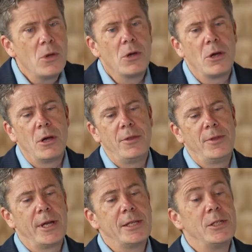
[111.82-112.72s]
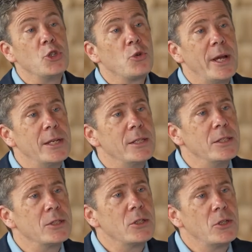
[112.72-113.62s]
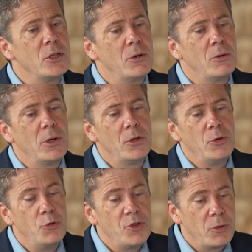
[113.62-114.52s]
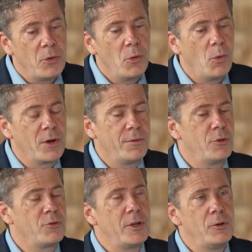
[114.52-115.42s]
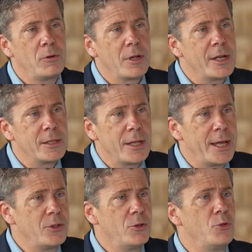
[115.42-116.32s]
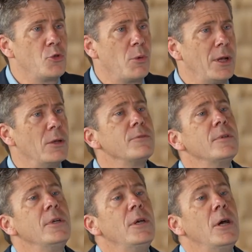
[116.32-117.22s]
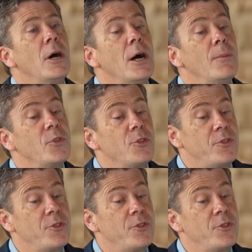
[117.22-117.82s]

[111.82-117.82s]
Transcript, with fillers: uh, in the 1920s, you know, using one of those radionuclides, lead-212, um, to